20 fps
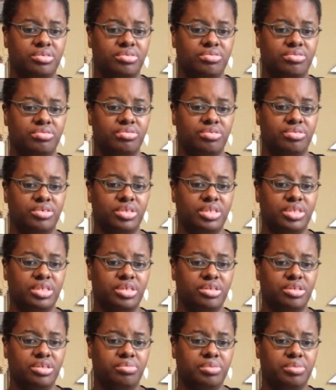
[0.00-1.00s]
for a
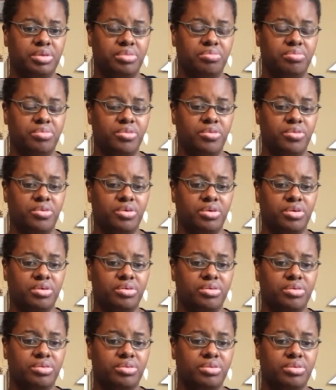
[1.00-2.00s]
little bit
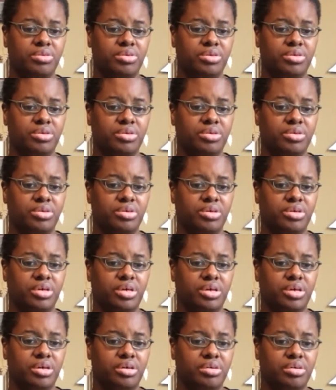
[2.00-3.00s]
more
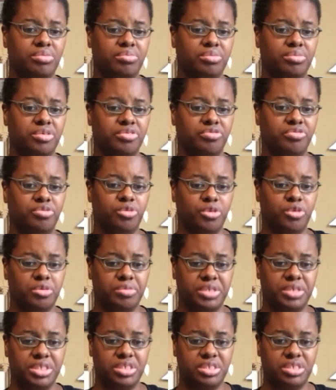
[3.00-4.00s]

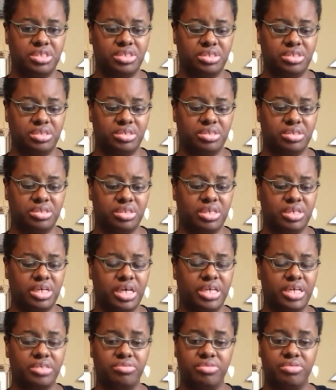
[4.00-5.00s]
performance
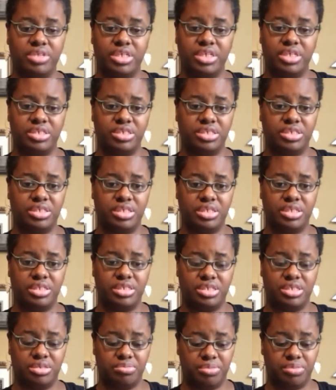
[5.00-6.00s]
out of these
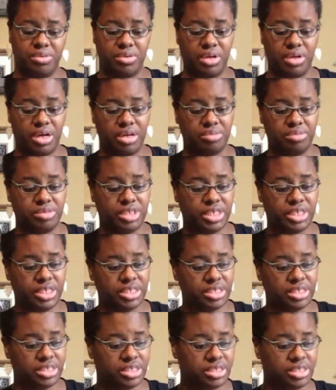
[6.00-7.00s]
simple
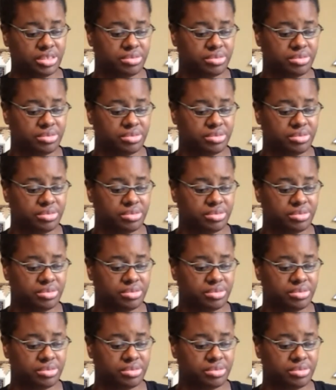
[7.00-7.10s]
objects.